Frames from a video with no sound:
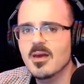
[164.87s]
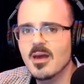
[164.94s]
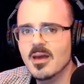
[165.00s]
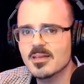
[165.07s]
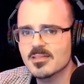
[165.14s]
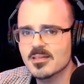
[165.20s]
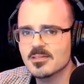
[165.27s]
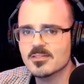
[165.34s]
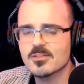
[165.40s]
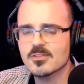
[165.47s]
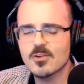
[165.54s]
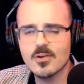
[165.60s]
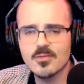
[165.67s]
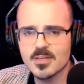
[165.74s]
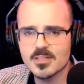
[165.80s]
as a
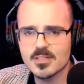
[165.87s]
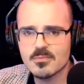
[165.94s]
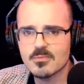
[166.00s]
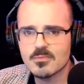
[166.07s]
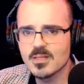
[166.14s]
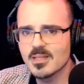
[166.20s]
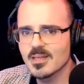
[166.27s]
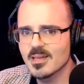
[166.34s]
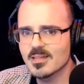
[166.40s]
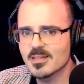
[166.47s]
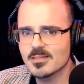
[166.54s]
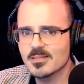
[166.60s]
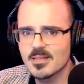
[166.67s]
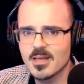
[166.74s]
service really gets a